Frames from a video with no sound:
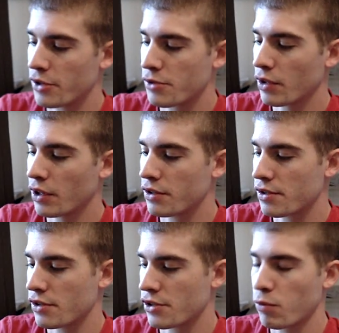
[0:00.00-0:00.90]
but it's really
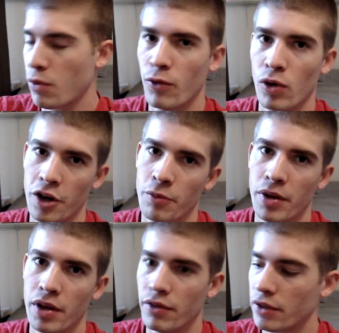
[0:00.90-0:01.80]
just a swivel and a
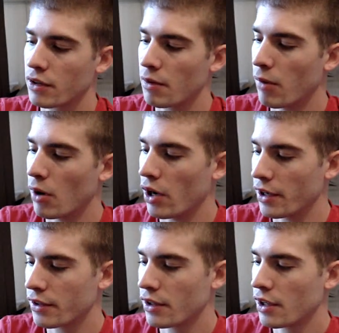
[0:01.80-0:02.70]
pivot
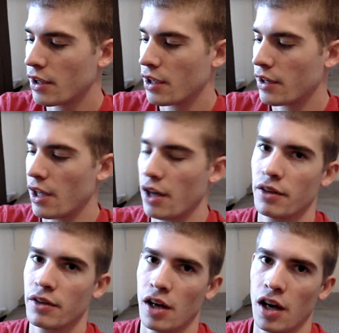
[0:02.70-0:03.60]
combined that